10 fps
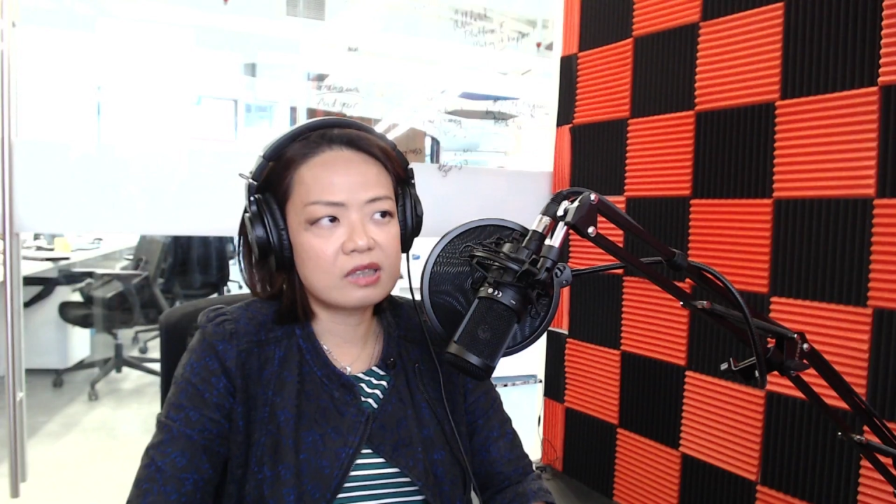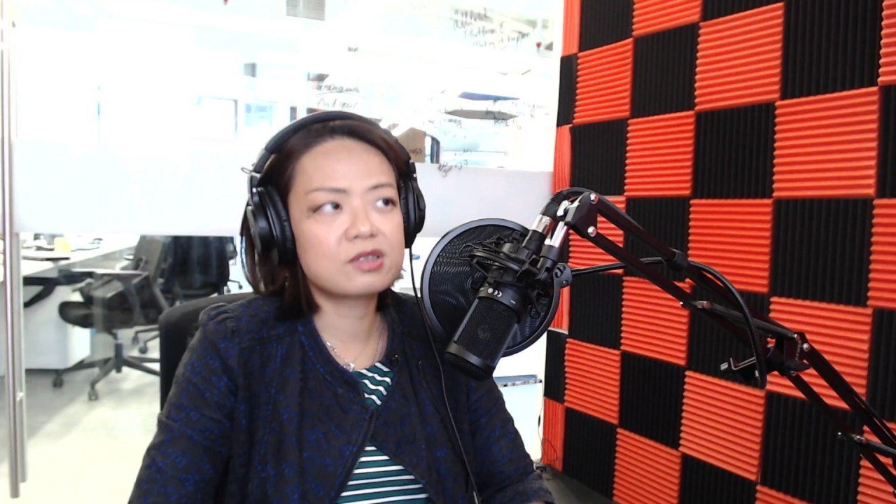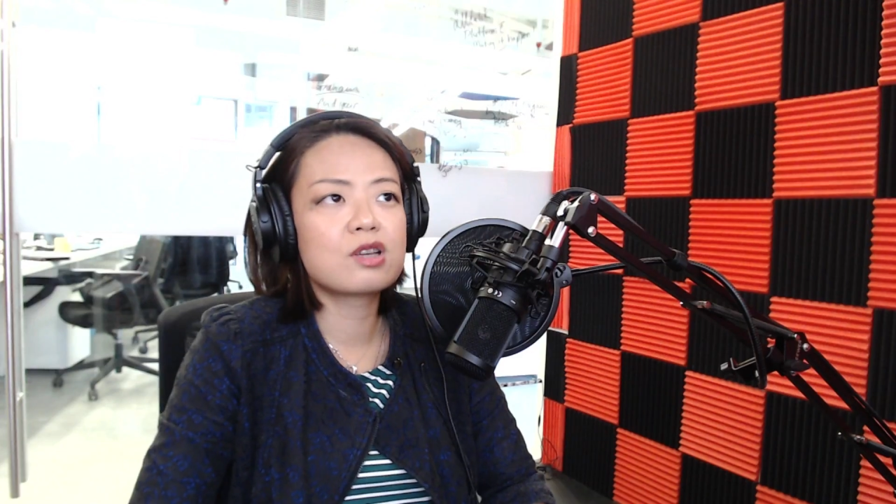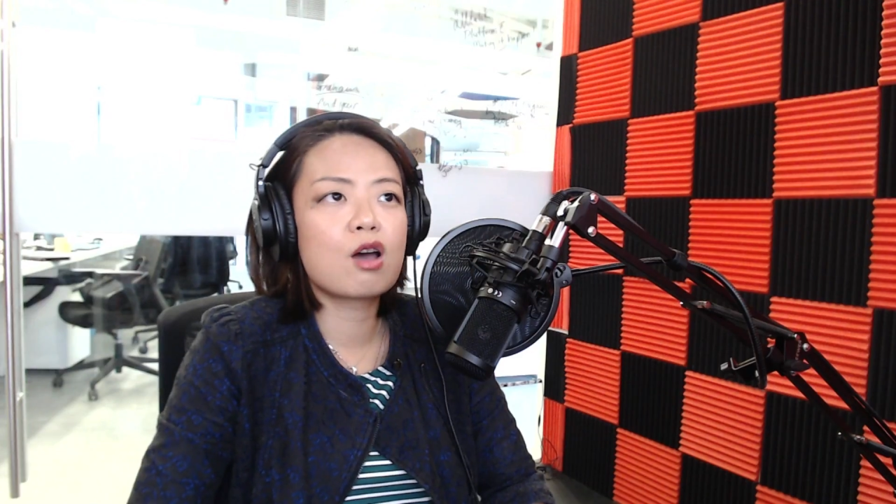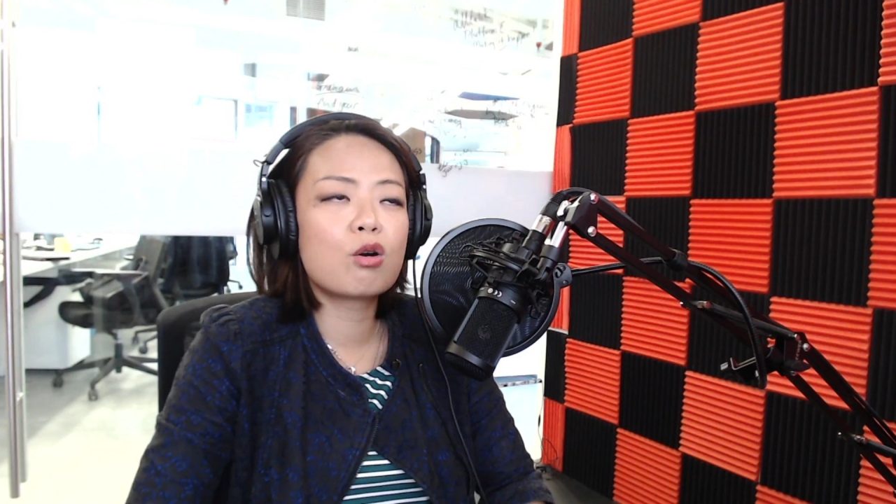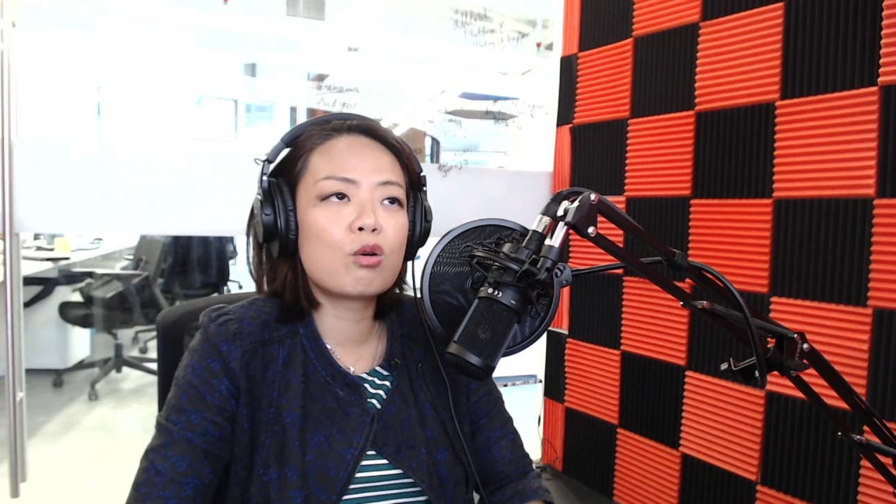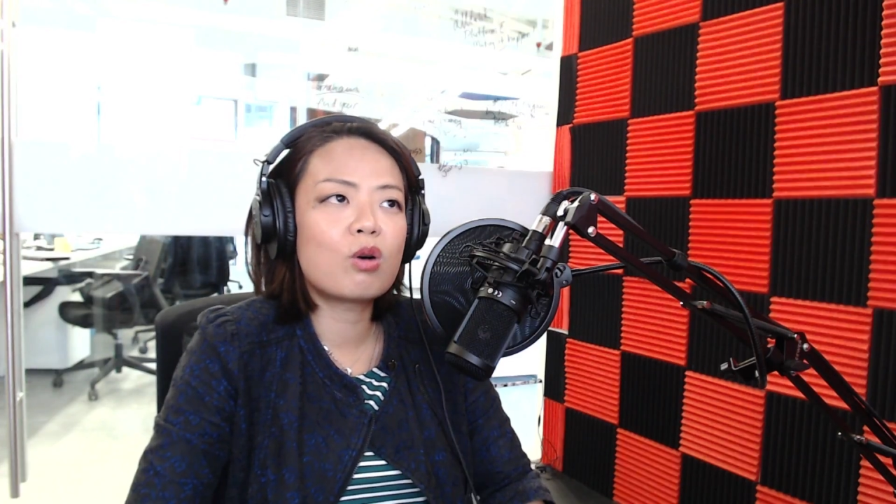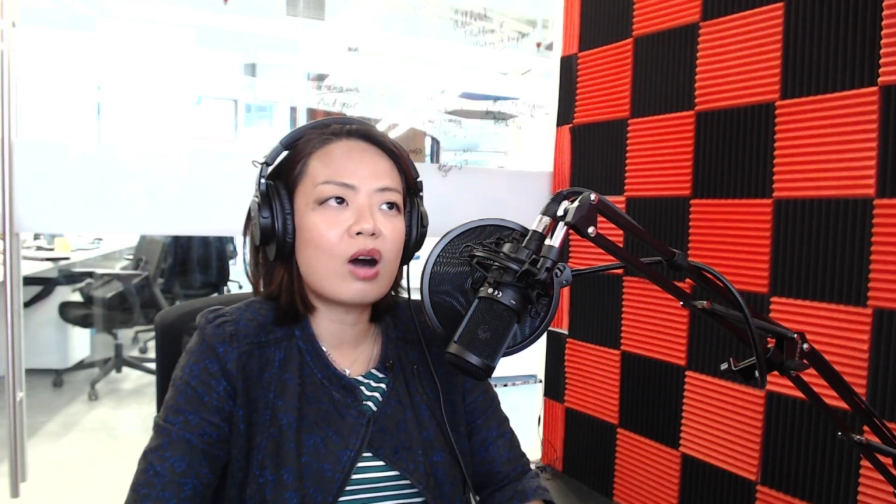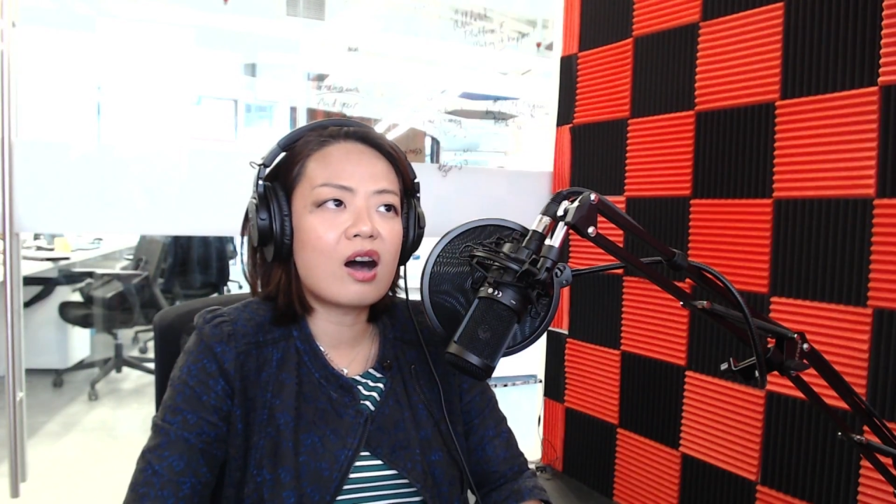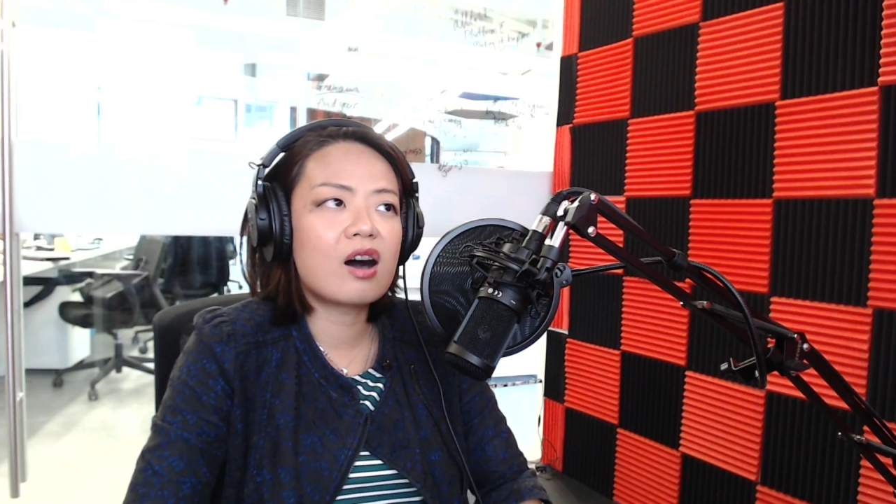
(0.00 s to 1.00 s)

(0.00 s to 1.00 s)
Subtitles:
so